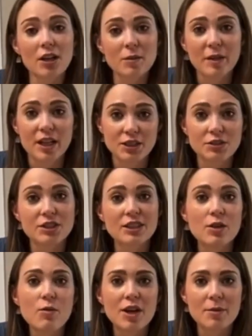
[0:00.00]
because you
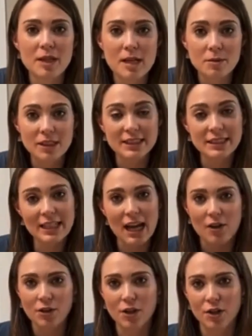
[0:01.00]
still want to be able to see
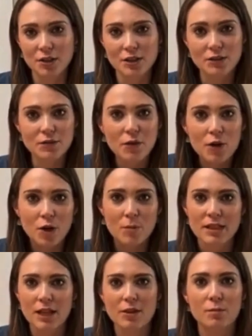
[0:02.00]
how the currents form
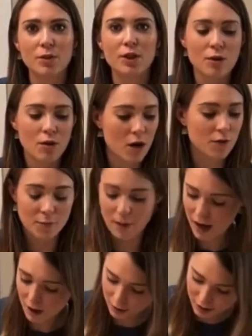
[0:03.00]
without the blue
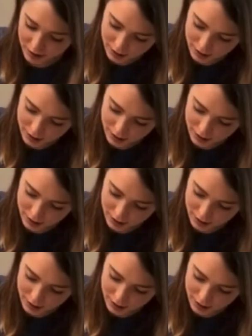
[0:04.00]
overpowering